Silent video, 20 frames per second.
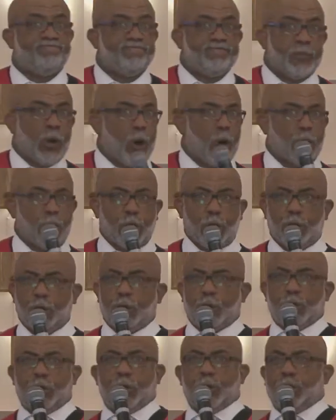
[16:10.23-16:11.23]
Oh, you, you,
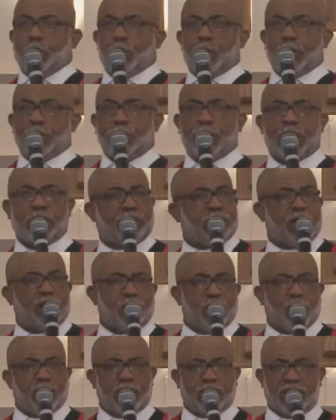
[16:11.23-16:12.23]
you, you didn't get that.
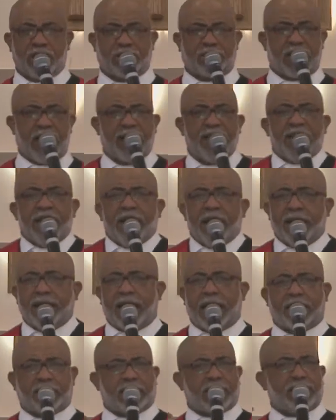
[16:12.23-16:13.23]
You didn't get that. And
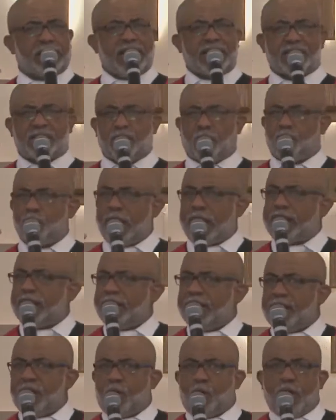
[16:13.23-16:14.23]
I think that's the
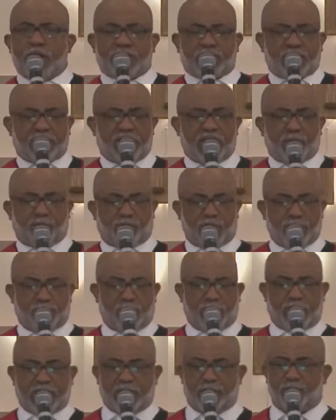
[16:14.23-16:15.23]
reckoning question that
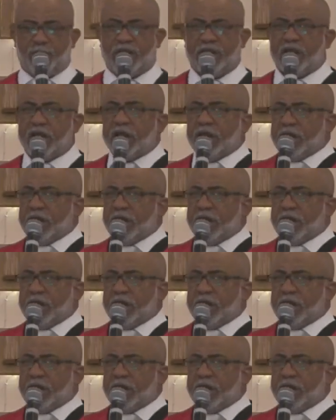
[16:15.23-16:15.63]
people get missed.